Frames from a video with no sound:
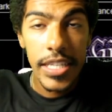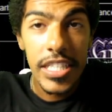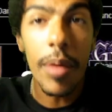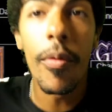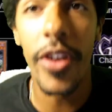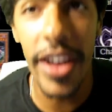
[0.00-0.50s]

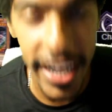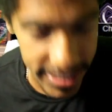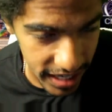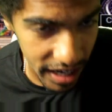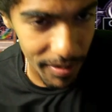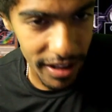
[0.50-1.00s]
tell me what you guys
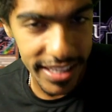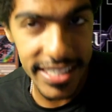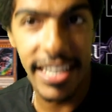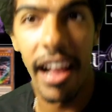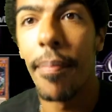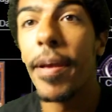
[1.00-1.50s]
think about this
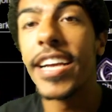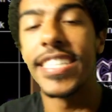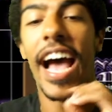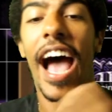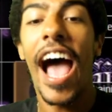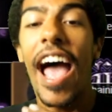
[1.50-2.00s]
deck because
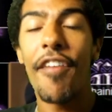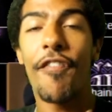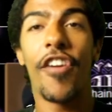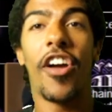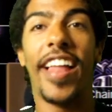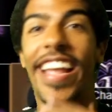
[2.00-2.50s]
I
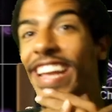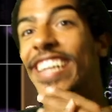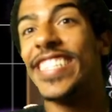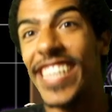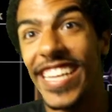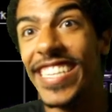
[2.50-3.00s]
feel like
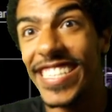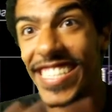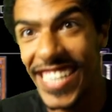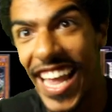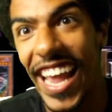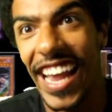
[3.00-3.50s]
it's
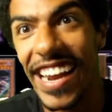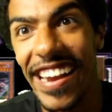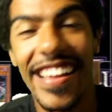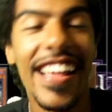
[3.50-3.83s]
insane.